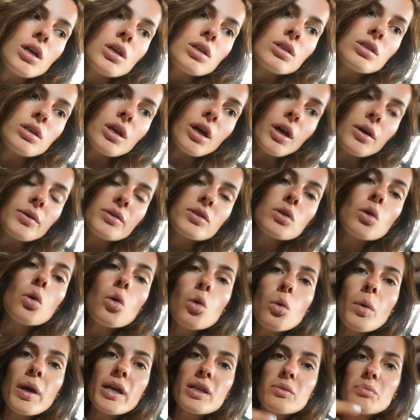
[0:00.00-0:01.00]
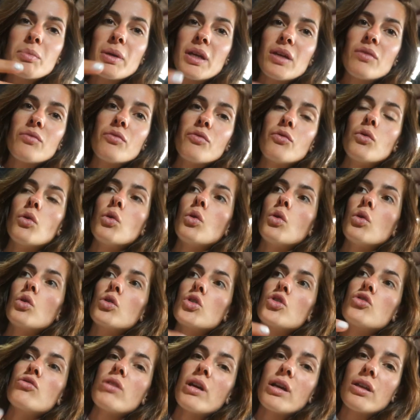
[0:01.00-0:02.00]
So it's always been for
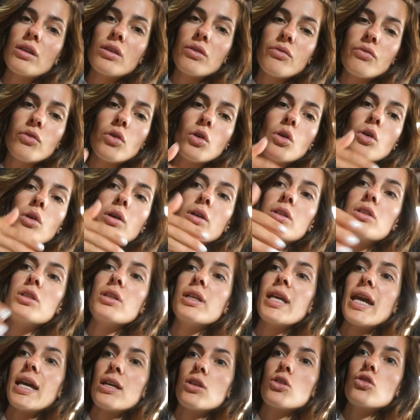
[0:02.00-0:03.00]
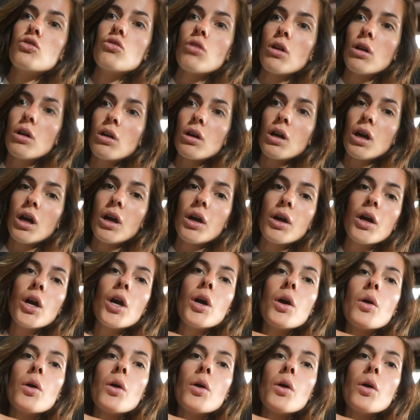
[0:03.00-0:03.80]
strength for to get stronger